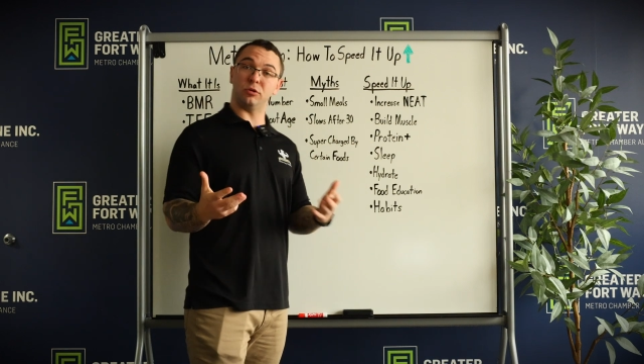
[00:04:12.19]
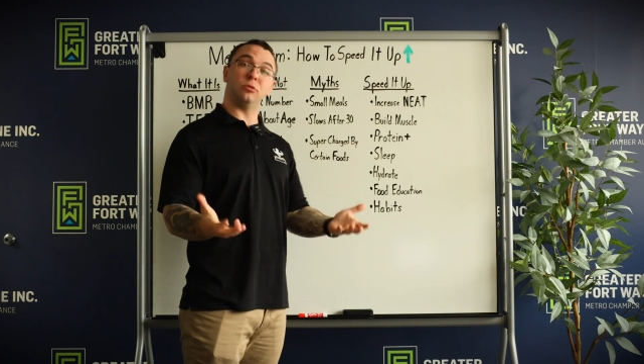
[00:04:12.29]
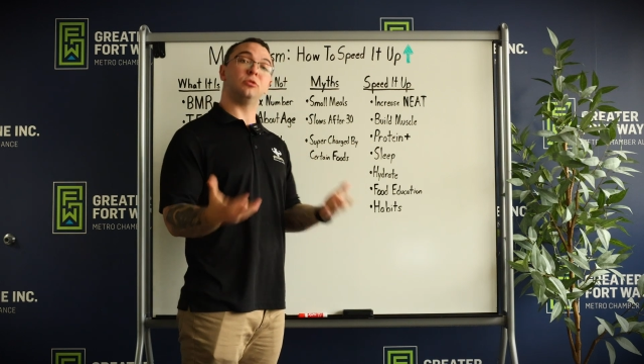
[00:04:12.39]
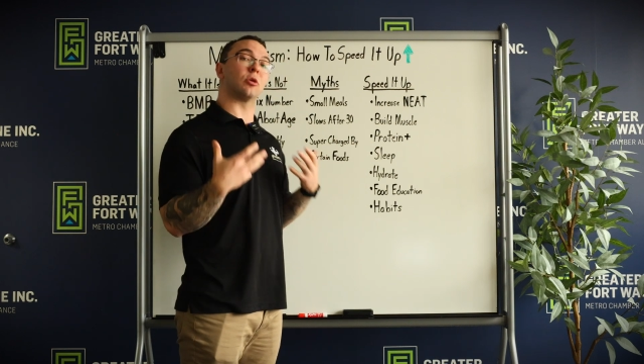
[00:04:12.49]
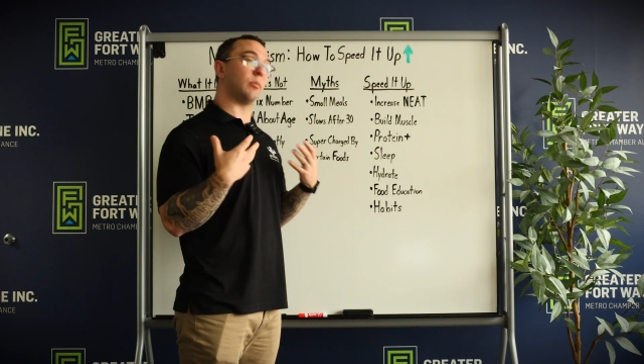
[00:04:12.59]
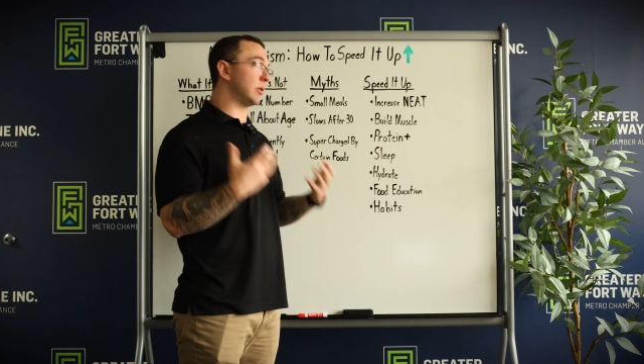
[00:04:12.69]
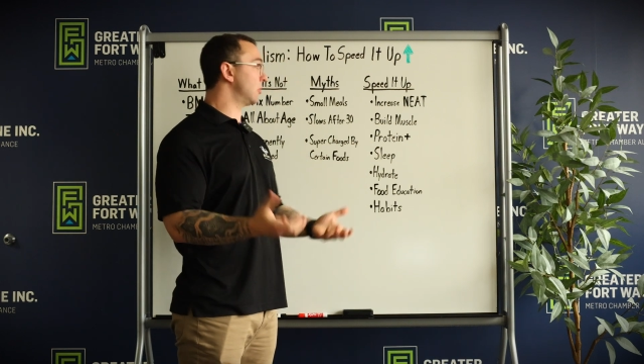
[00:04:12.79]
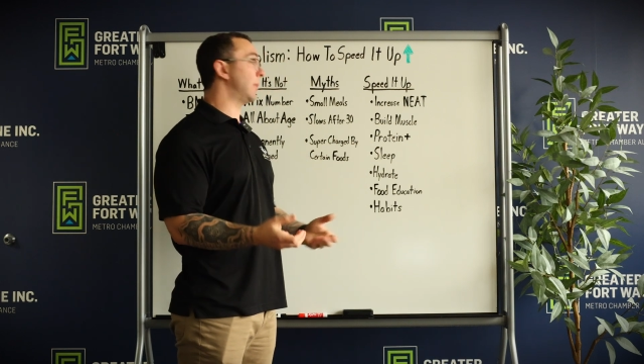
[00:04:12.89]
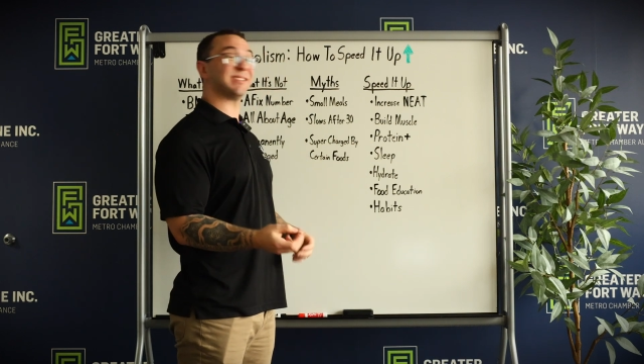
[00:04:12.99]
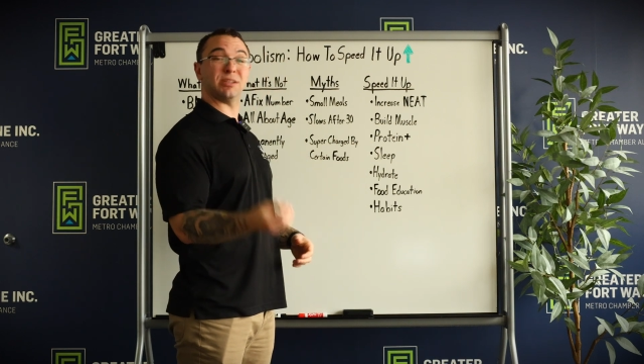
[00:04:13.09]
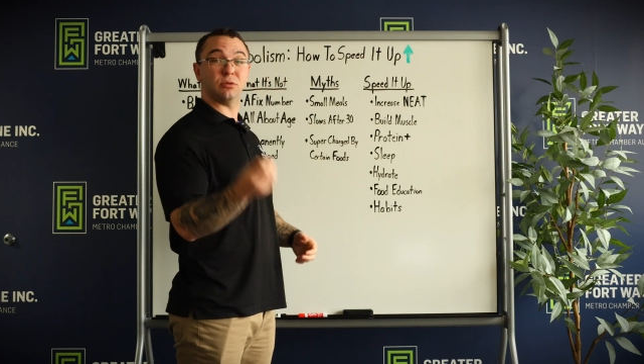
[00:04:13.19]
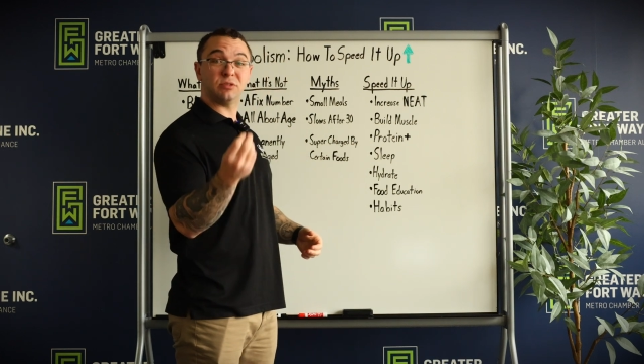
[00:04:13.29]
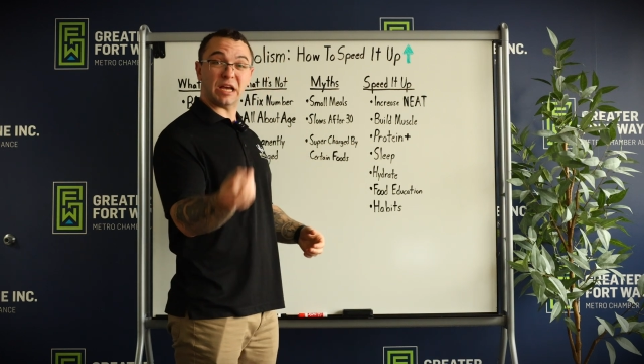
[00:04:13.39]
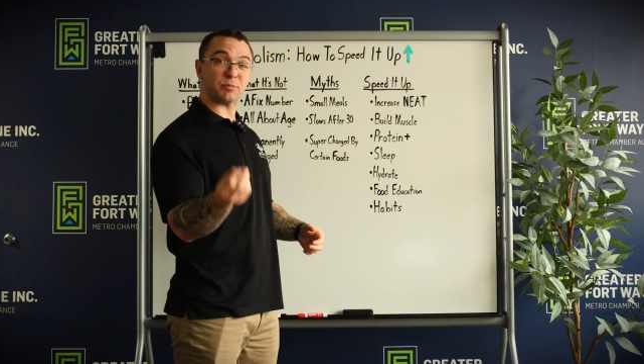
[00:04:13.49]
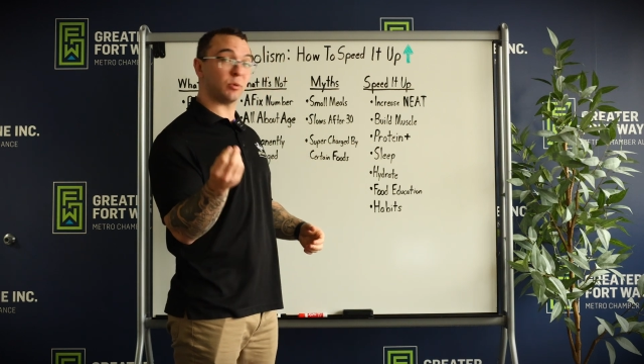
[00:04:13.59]
lose your muscle mass that you
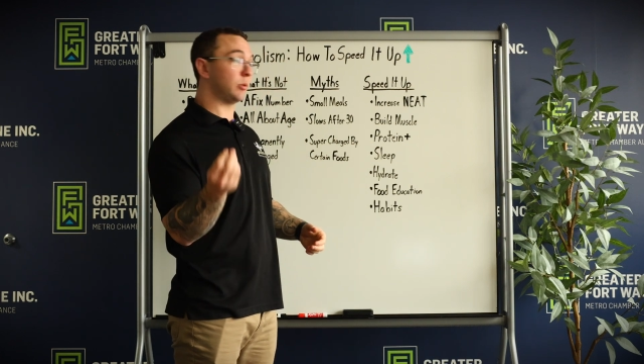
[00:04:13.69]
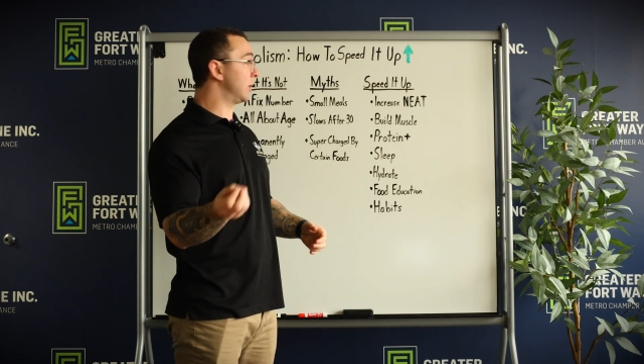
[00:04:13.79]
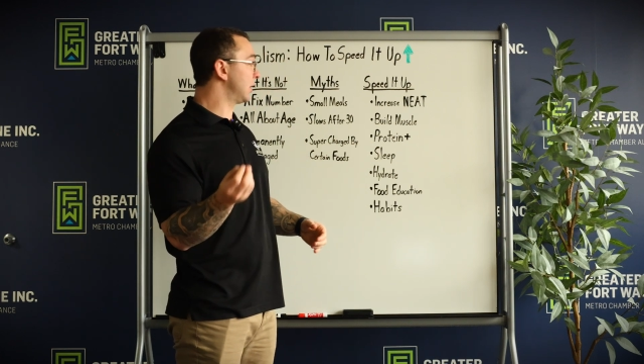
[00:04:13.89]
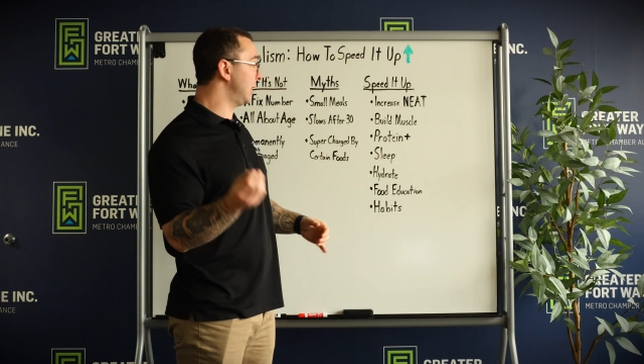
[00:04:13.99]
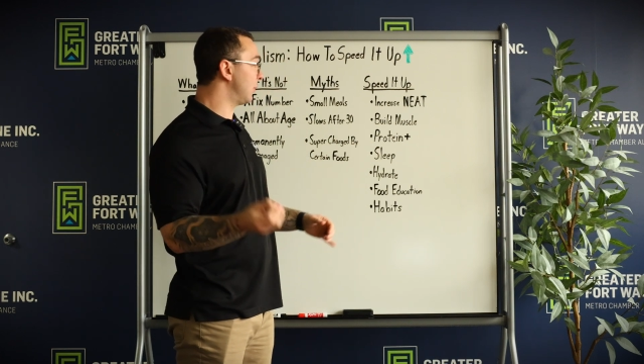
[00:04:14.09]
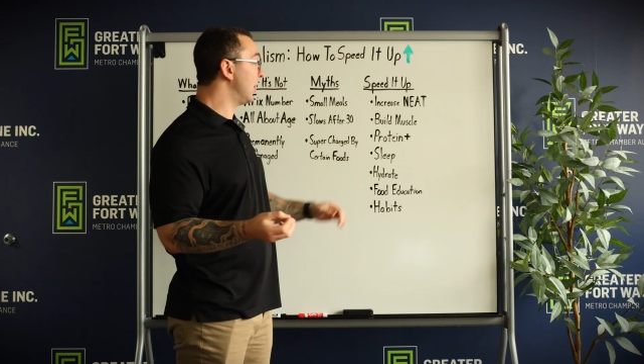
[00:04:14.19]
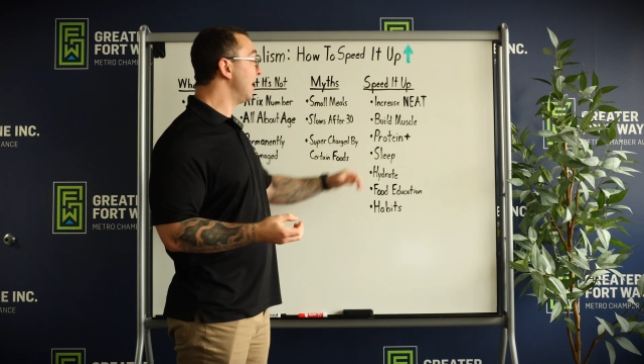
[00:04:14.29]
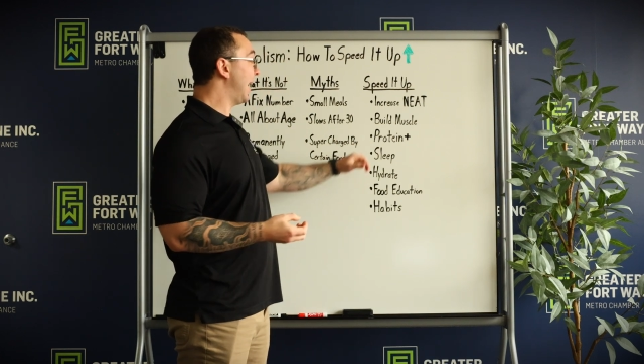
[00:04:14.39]
desperately wanna keep.